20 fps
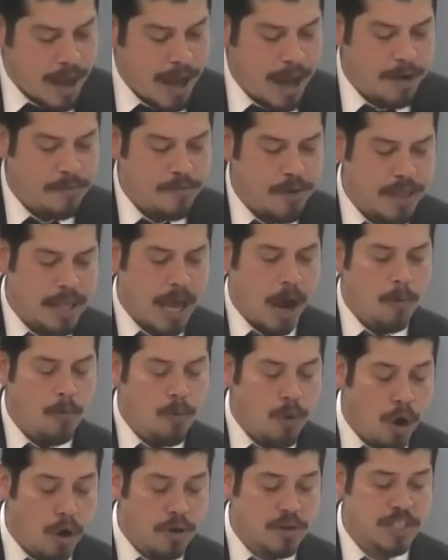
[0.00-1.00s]
and when thou
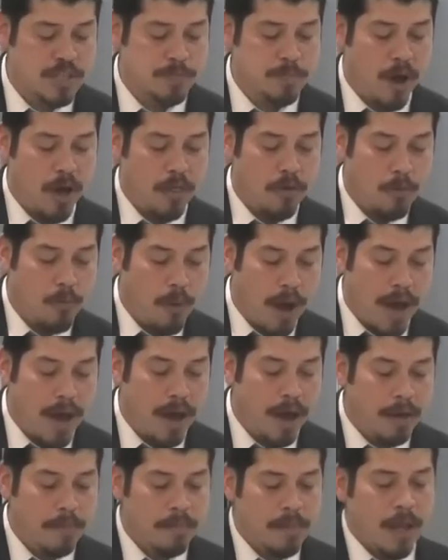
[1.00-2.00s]
walkest by the
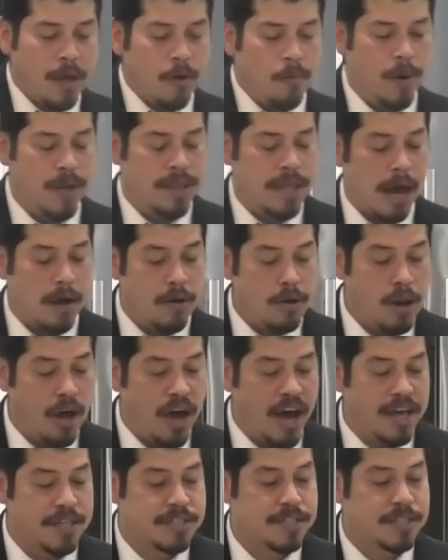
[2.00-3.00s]
way, when thou
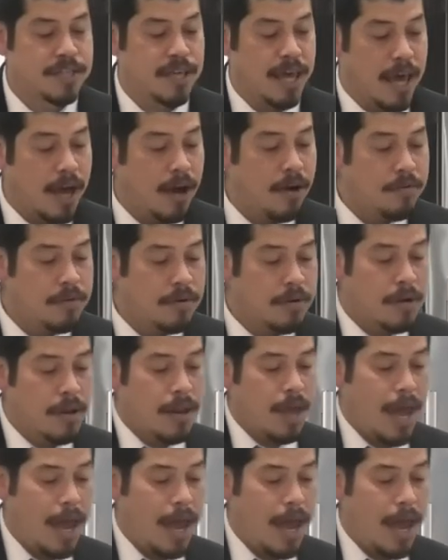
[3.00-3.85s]
liest down,